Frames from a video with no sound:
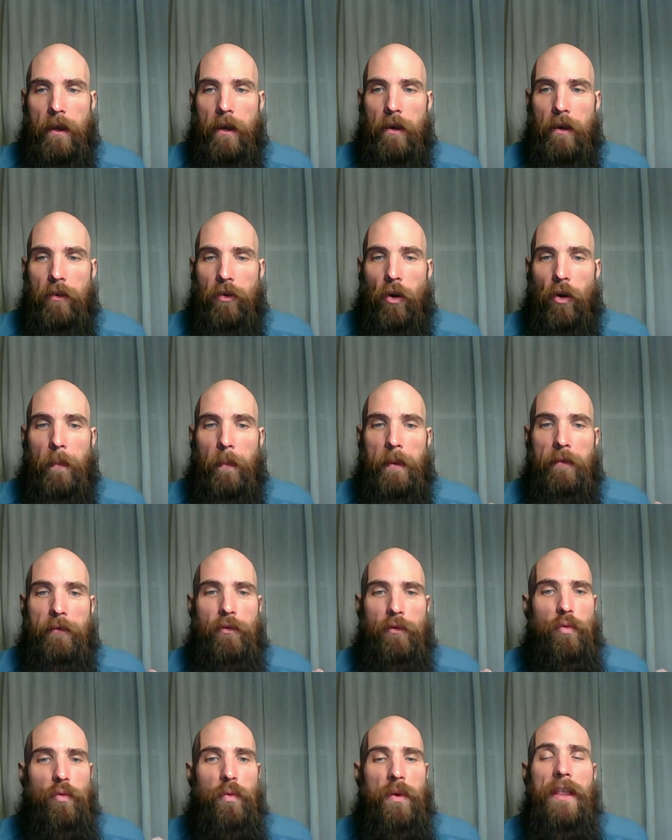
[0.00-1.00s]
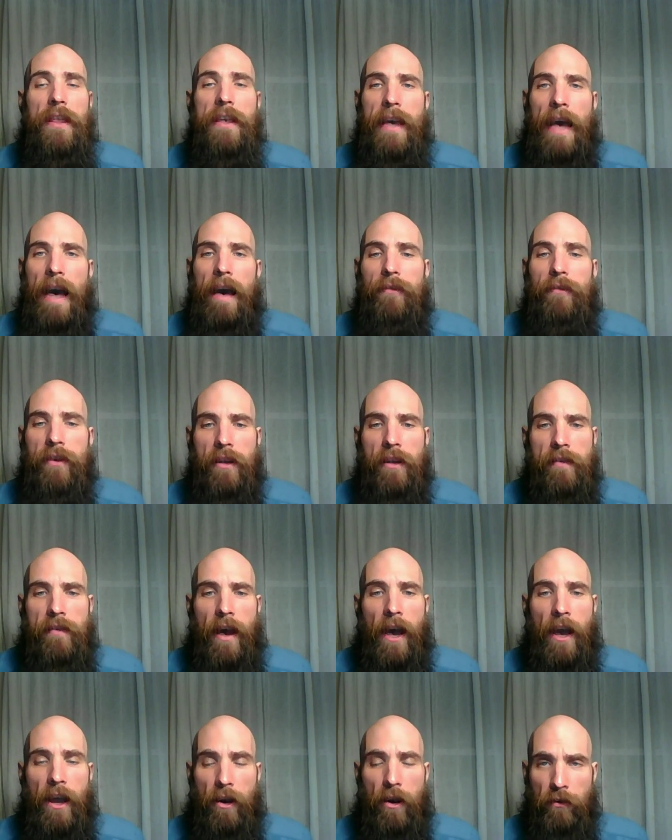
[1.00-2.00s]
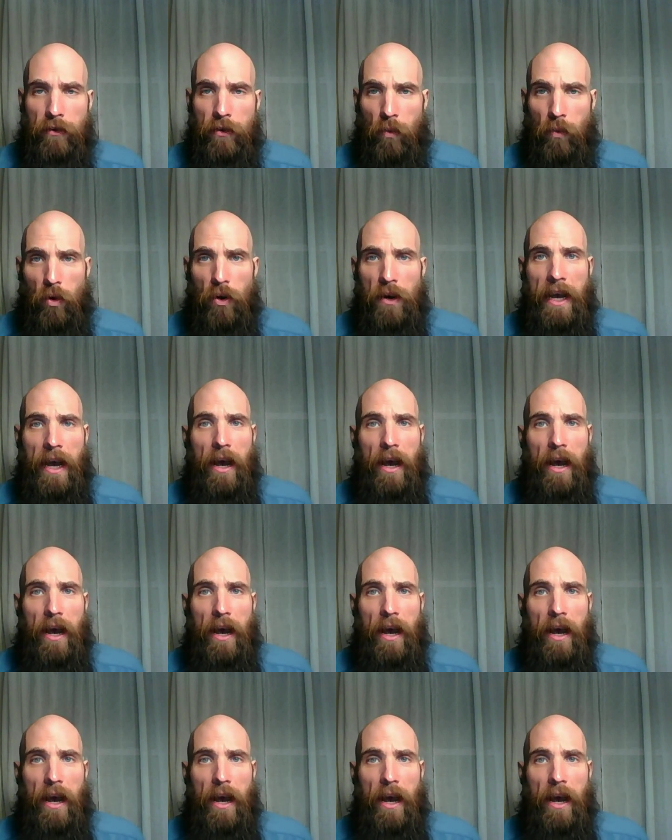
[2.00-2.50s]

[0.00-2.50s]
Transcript: So if you really have a desire to work